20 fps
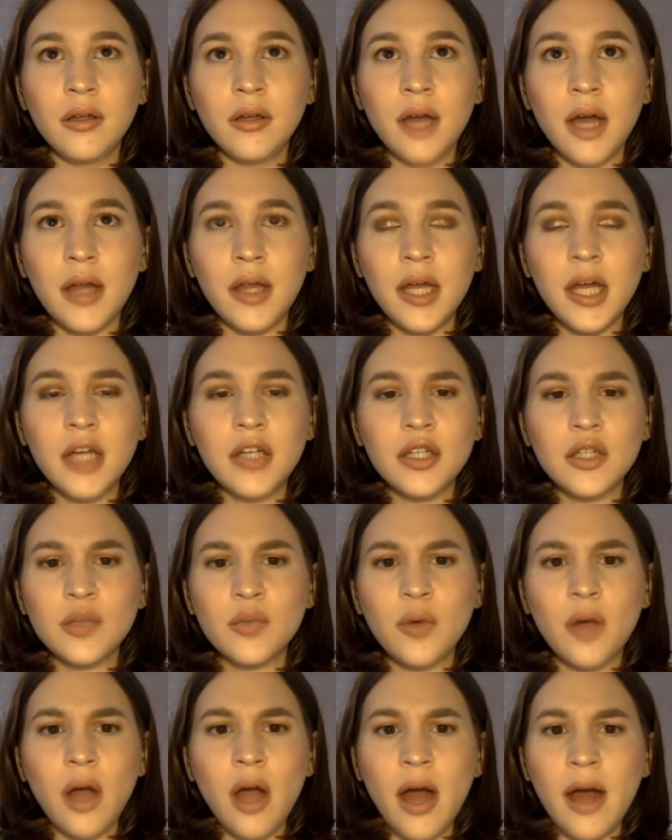I think I just
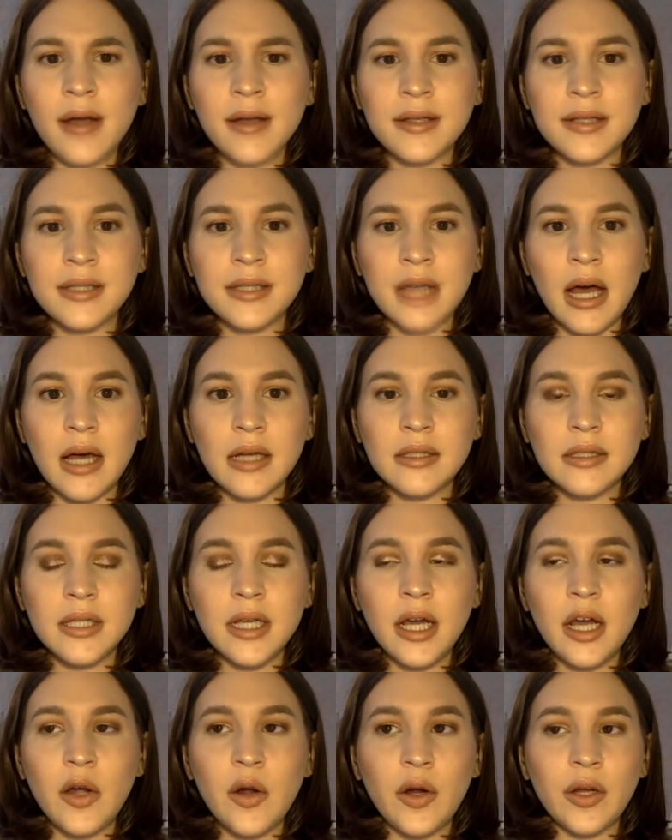wore
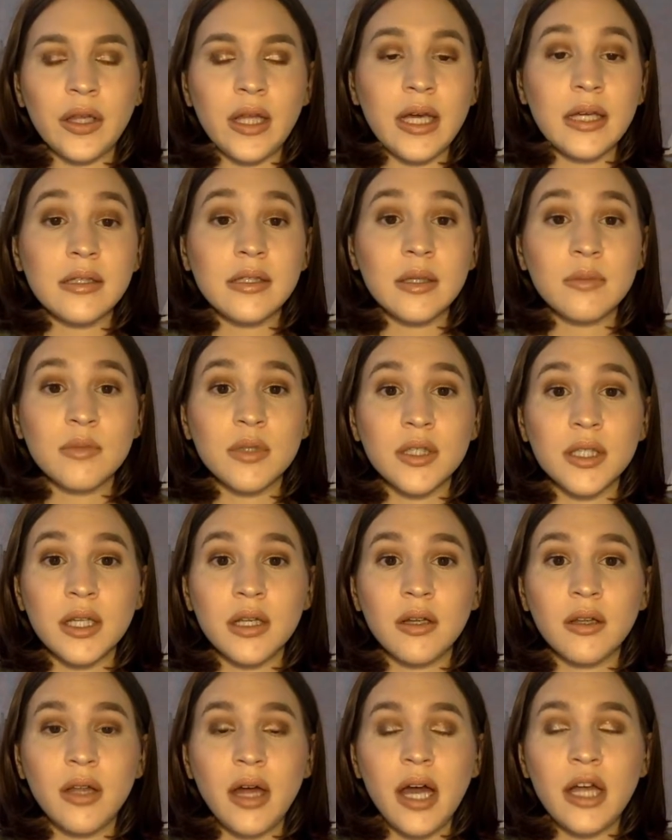Anastasia or like some
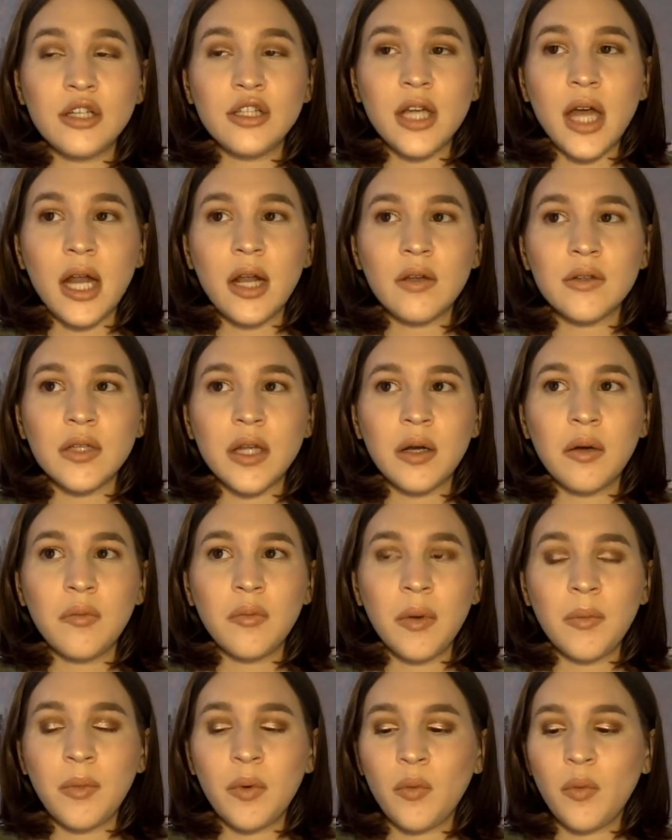single eyeshadows. I don't
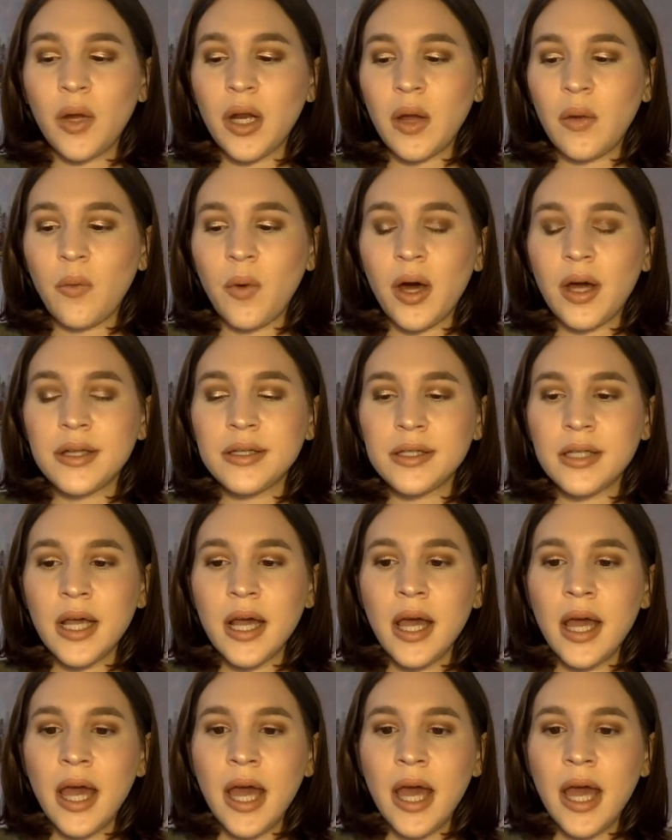remember what it was.